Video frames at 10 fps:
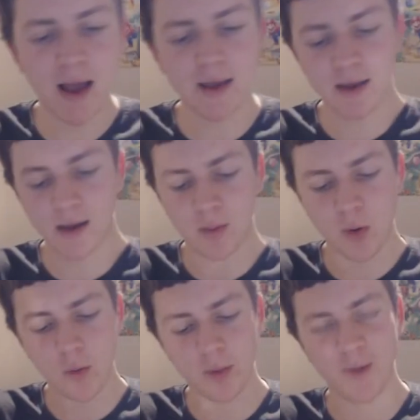a lie.
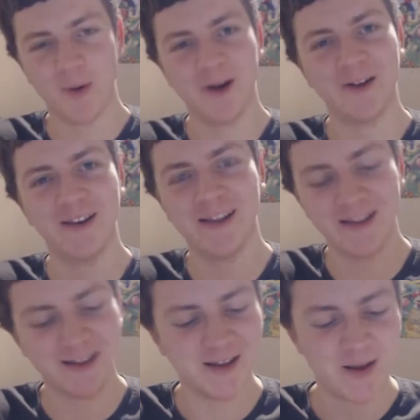Probably won't.
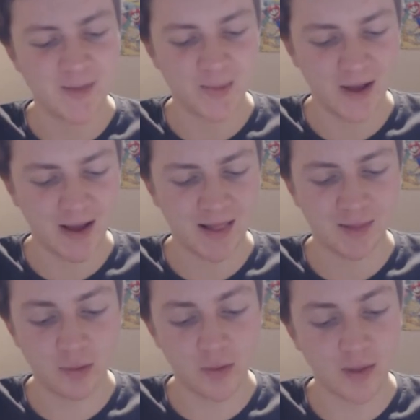But
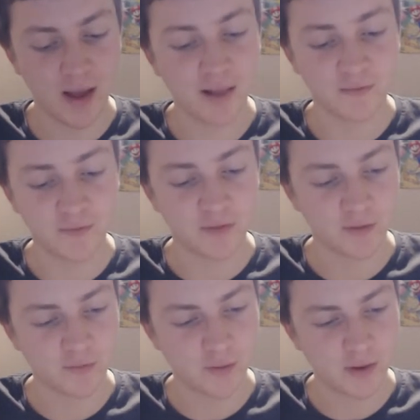I'll probably I'll have a
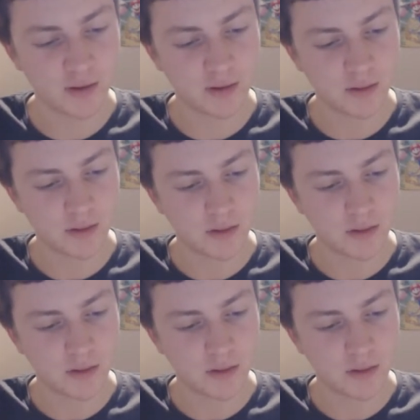flick through it.